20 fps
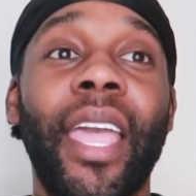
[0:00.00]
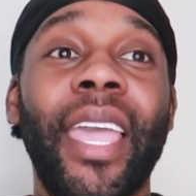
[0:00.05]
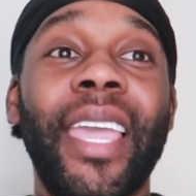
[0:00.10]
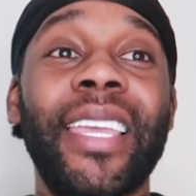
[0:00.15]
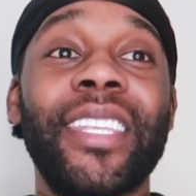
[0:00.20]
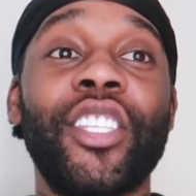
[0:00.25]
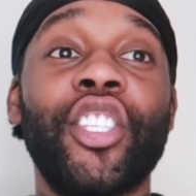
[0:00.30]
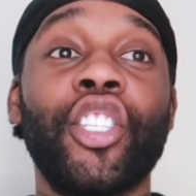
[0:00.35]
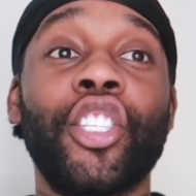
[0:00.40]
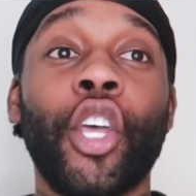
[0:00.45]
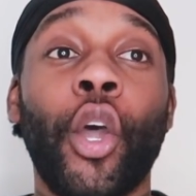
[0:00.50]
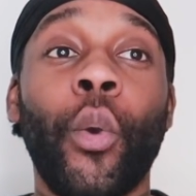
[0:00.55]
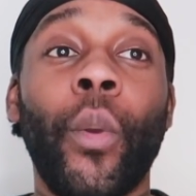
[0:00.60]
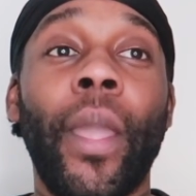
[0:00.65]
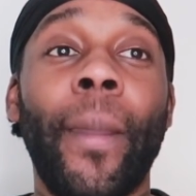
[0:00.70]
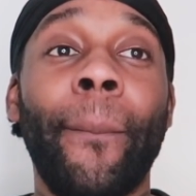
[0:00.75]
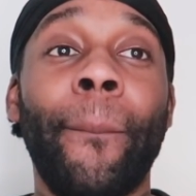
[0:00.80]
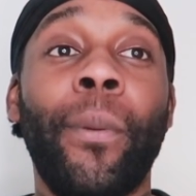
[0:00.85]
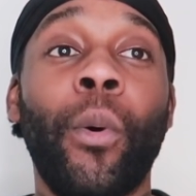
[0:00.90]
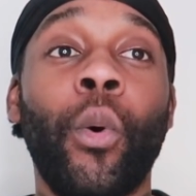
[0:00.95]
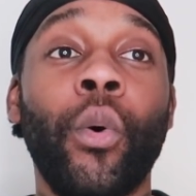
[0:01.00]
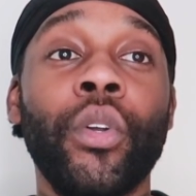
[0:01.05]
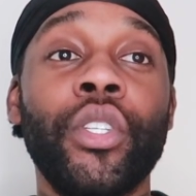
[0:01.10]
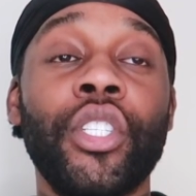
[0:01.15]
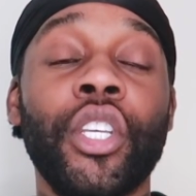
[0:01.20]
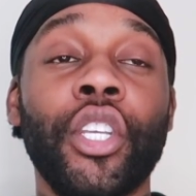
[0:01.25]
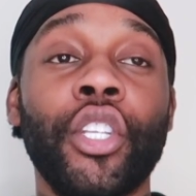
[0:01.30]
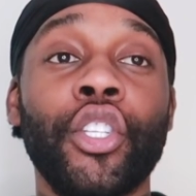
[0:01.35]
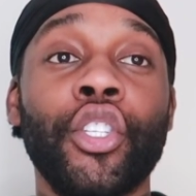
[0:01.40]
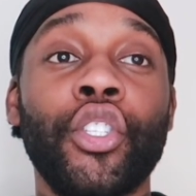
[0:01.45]
it's so
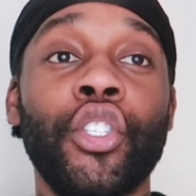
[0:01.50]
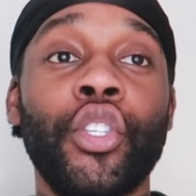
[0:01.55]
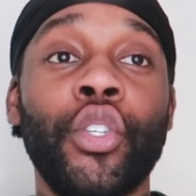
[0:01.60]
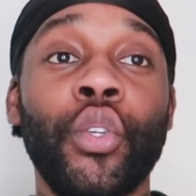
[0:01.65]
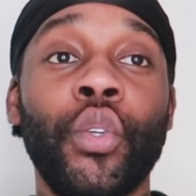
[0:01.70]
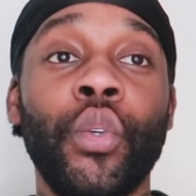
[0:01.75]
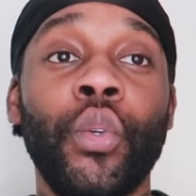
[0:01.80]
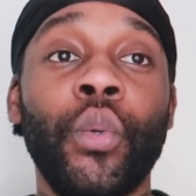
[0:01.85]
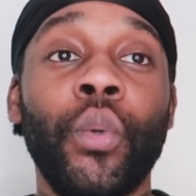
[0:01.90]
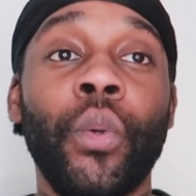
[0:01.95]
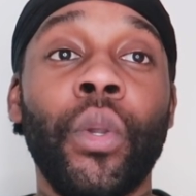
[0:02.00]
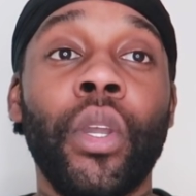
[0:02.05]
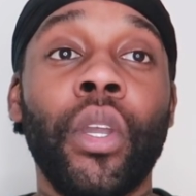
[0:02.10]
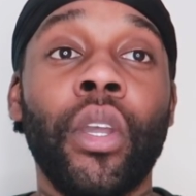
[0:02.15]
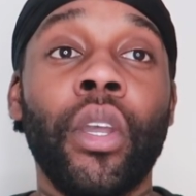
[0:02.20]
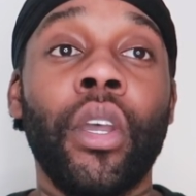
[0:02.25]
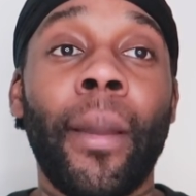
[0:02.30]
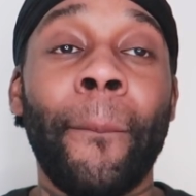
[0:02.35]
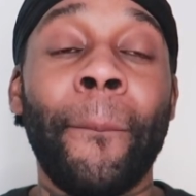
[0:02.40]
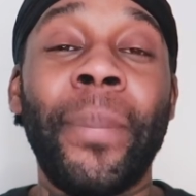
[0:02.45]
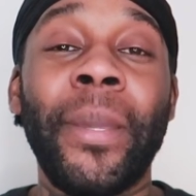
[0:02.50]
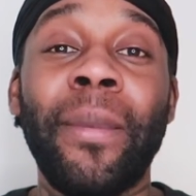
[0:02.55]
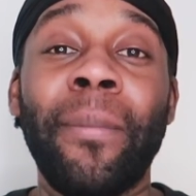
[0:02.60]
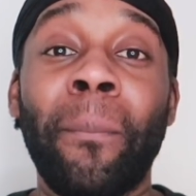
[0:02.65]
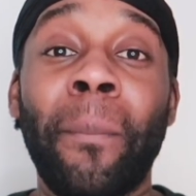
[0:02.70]
important to be